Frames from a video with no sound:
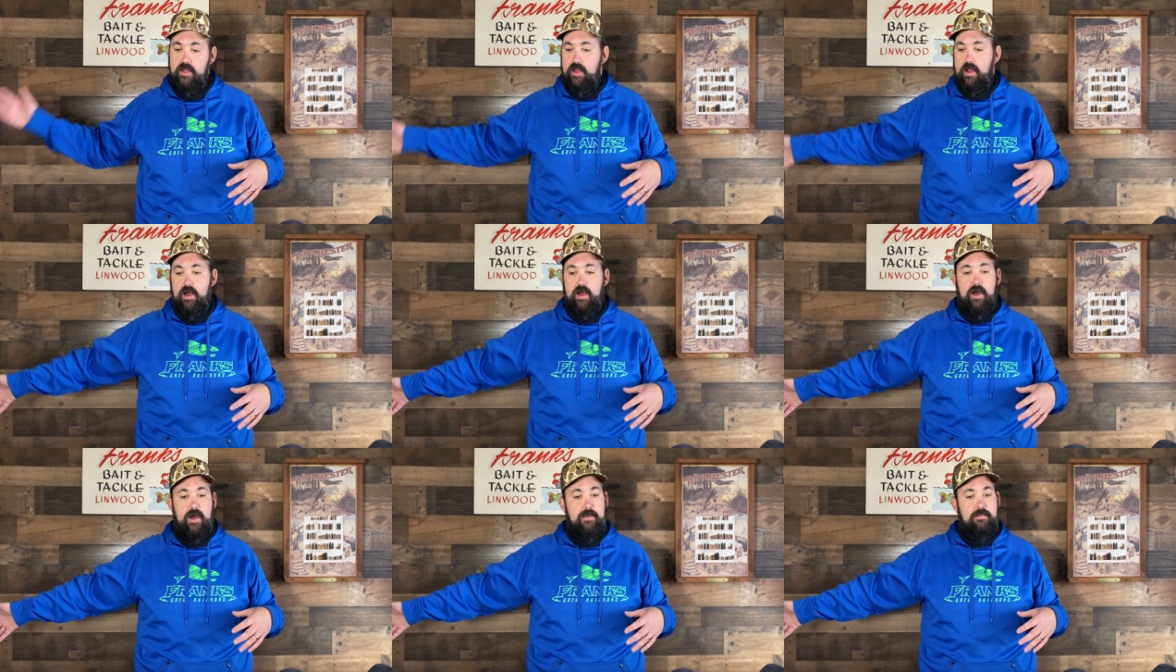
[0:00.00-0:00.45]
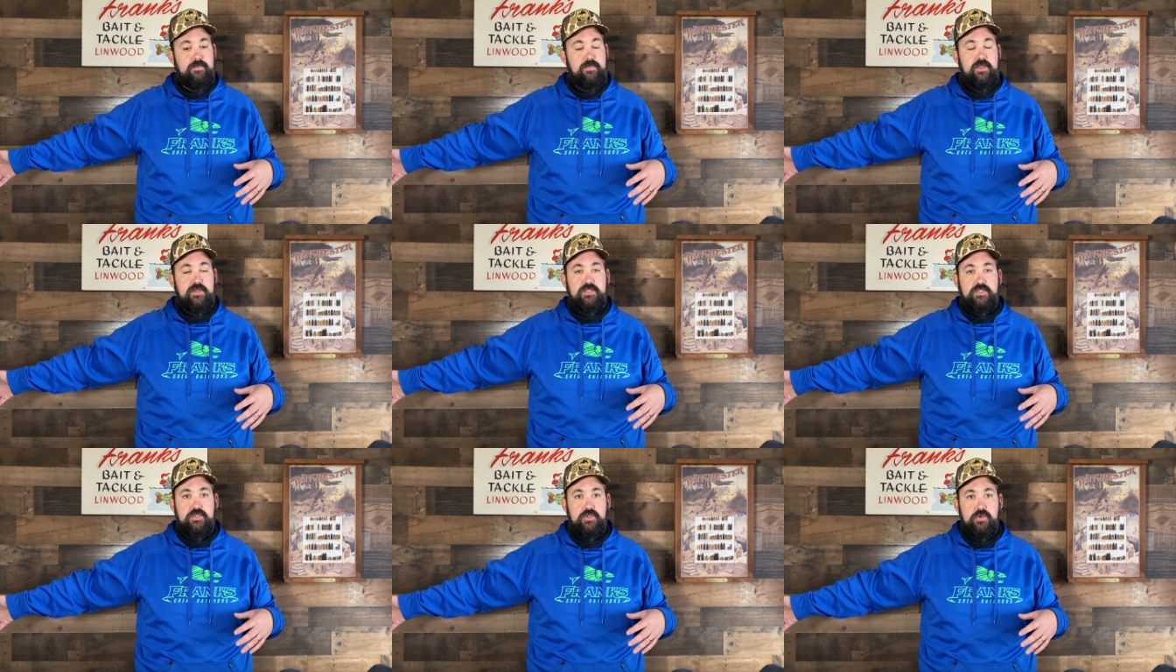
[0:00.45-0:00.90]
um, the
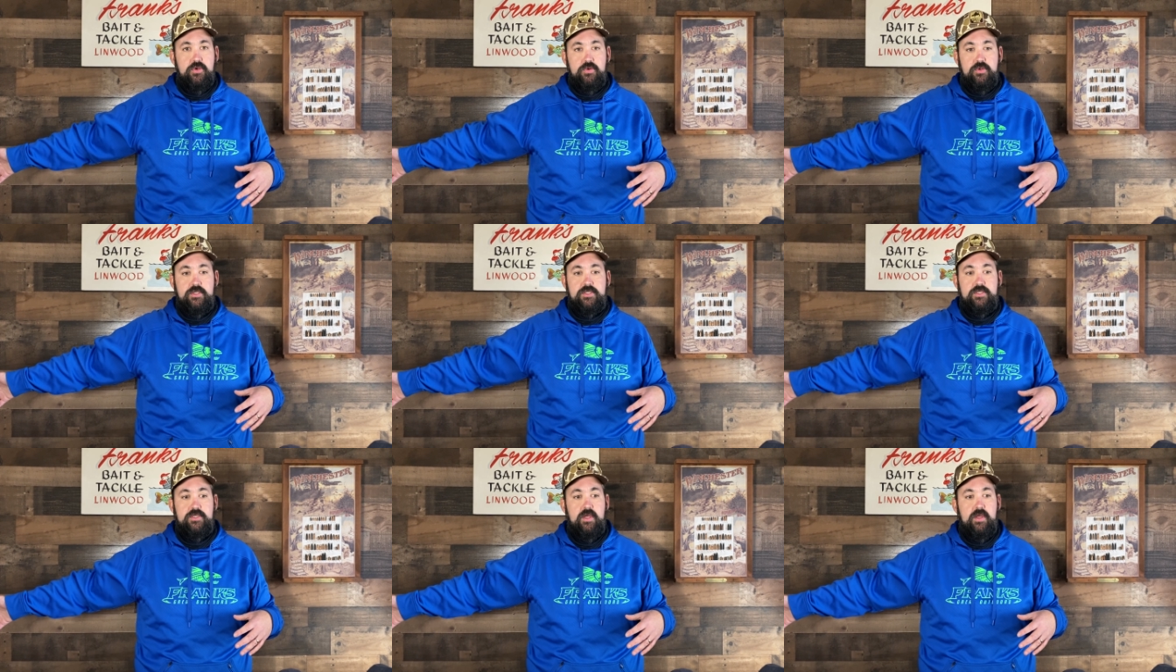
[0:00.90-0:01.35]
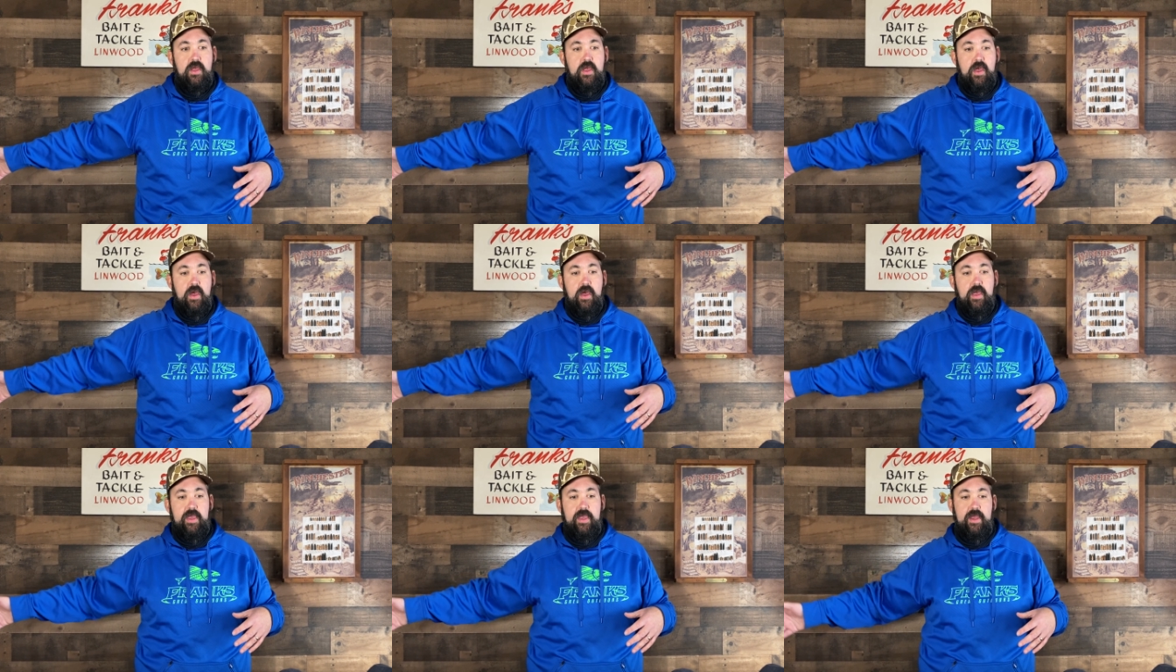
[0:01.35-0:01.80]
suits,
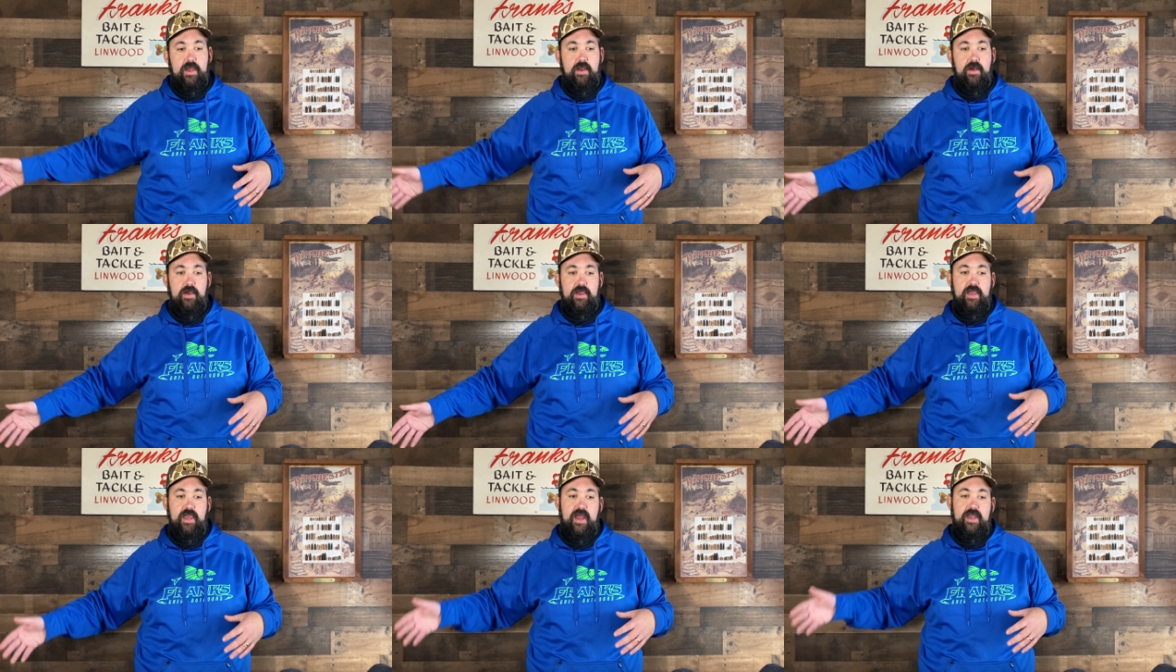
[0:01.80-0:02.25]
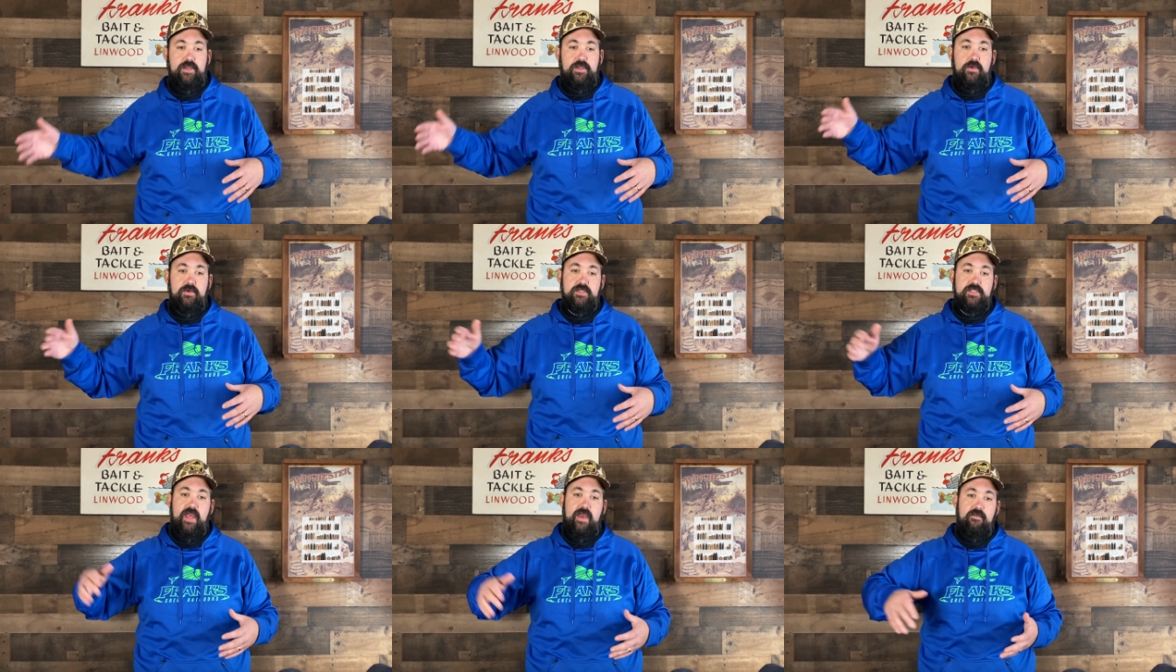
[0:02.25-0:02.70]
and all you got to do
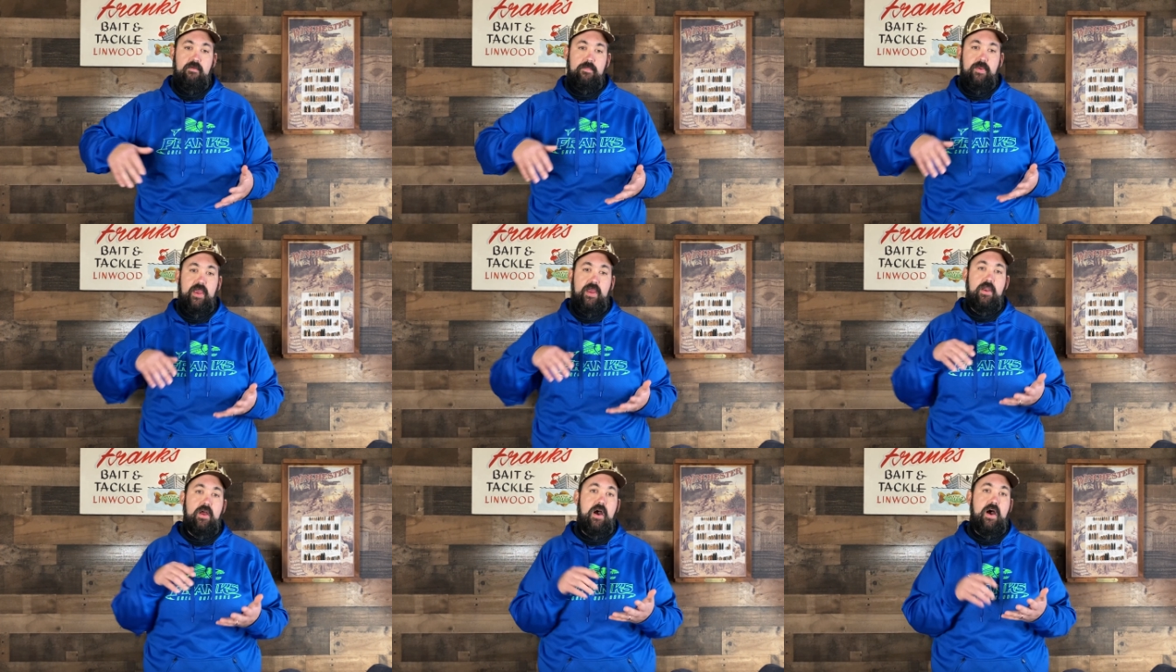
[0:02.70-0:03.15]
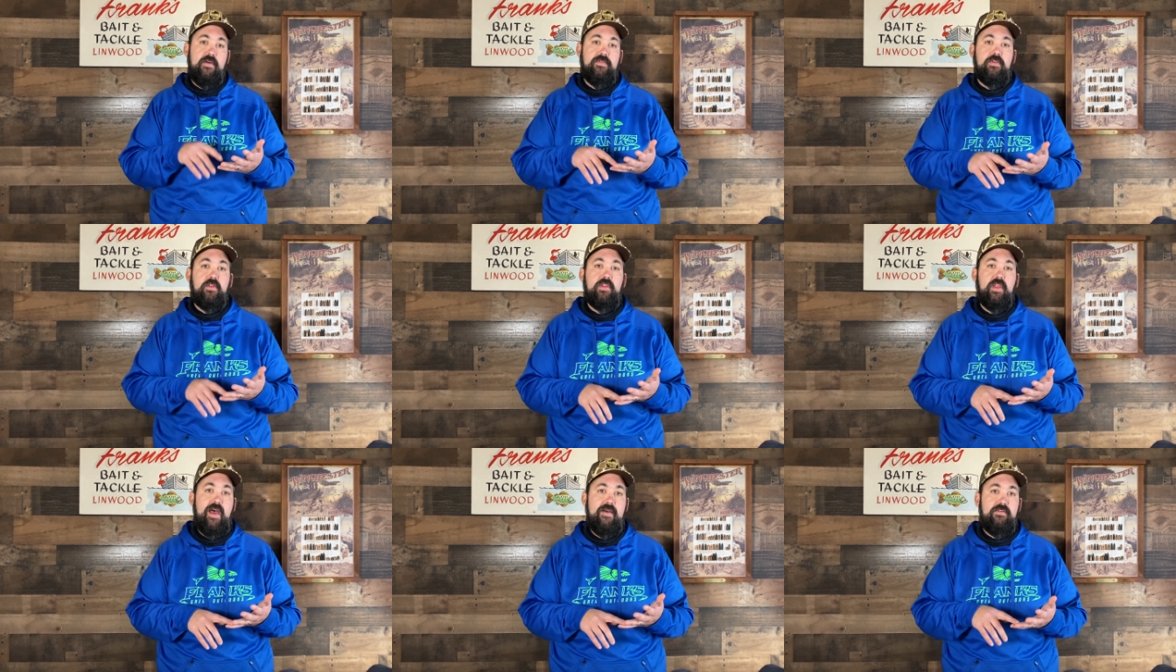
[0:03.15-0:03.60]
is have it paid off
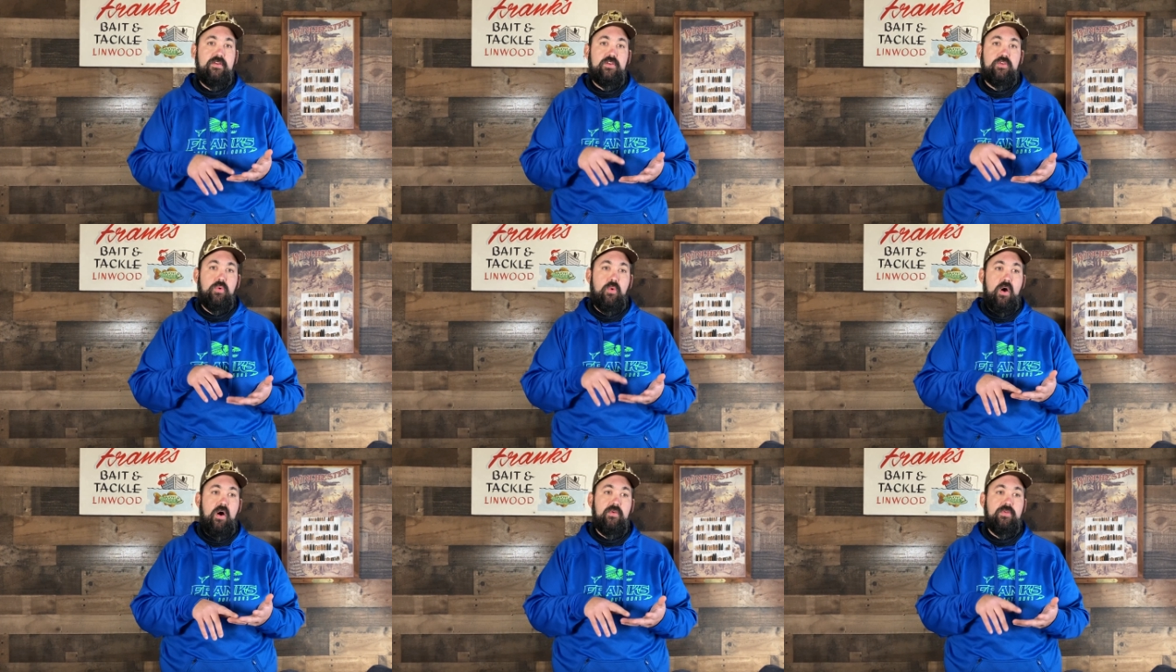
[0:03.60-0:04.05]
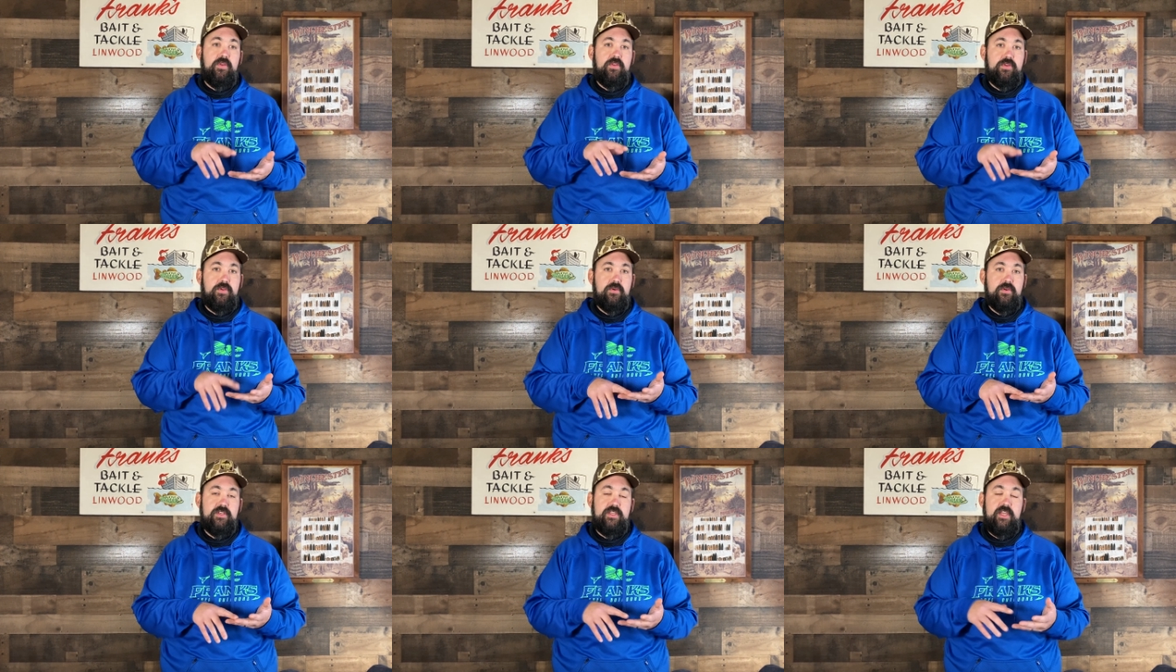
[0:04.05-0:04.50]
11th, 12th, and
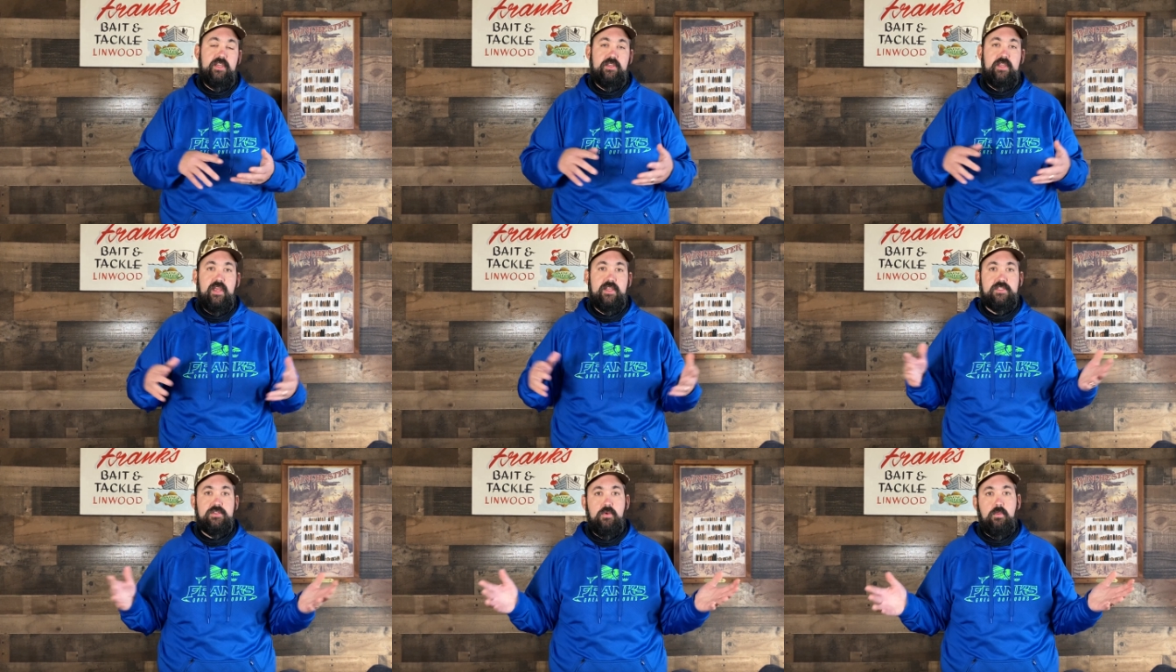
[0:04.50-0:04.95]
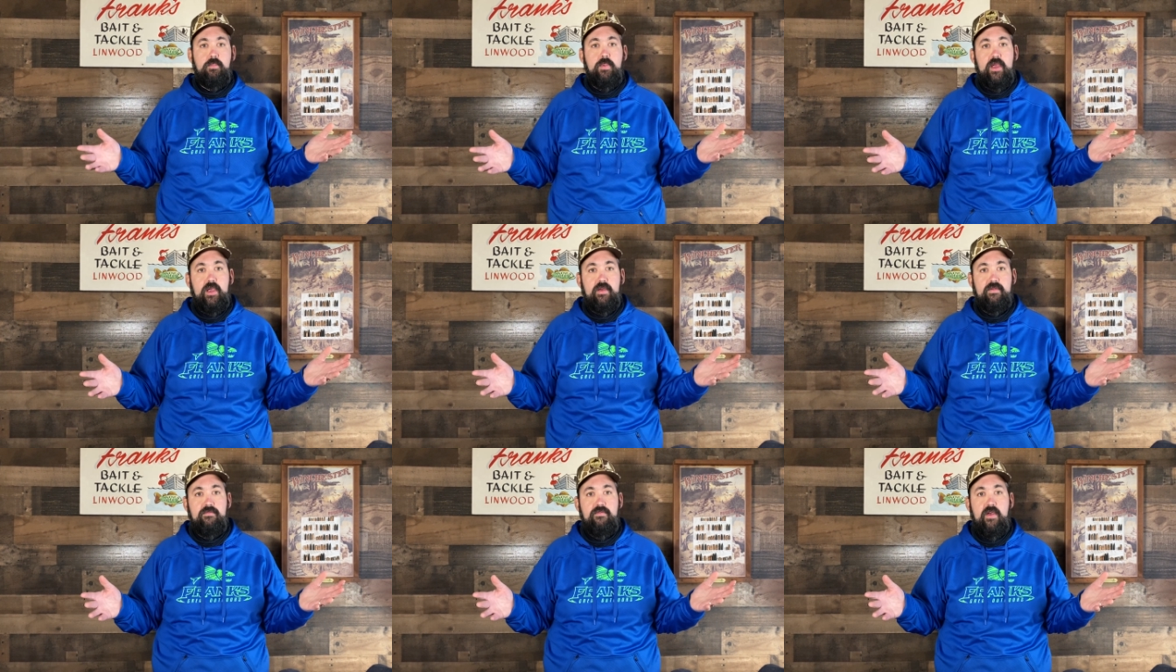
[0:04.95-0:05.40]
13th. That's our
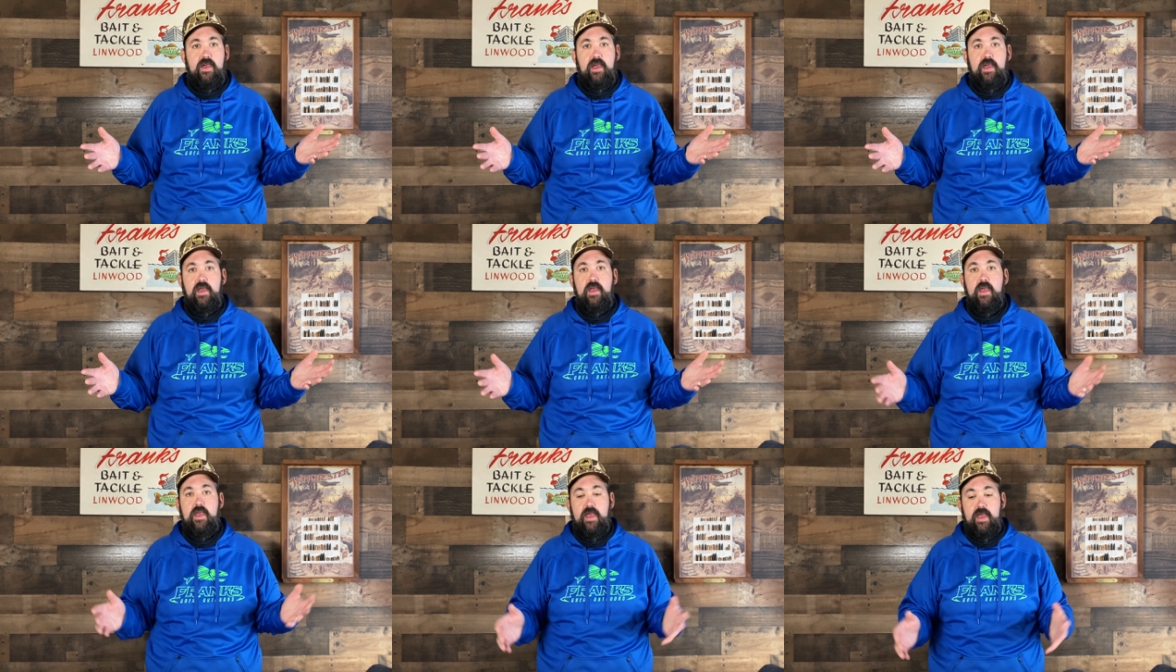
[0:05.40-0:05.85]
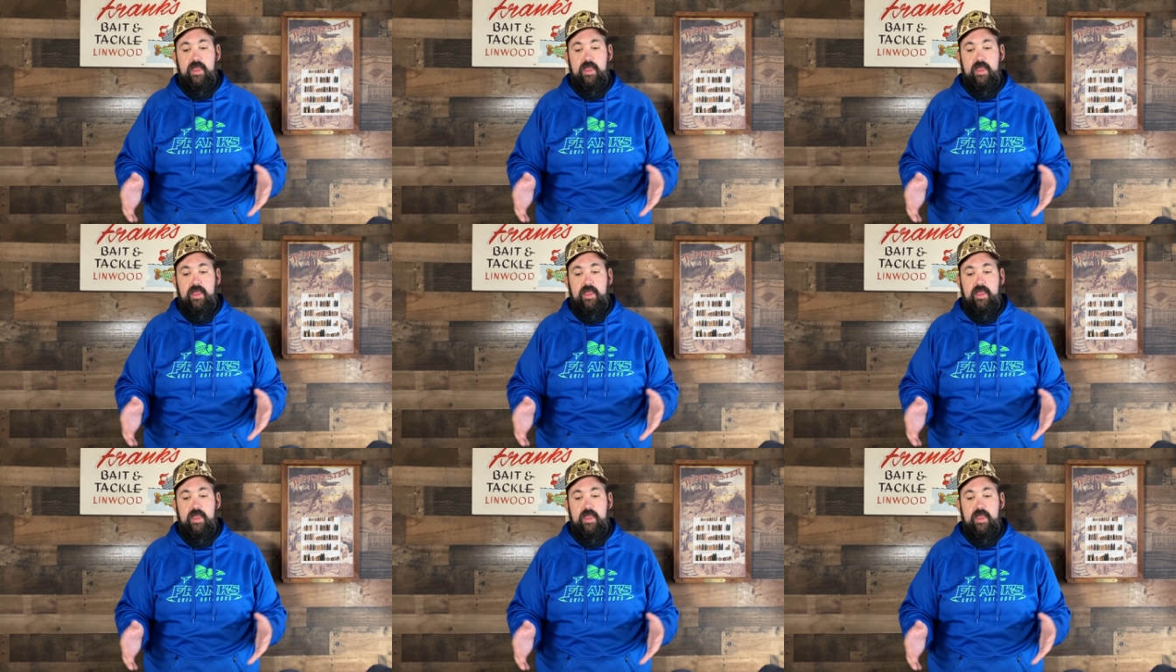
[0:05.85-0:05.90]
big event.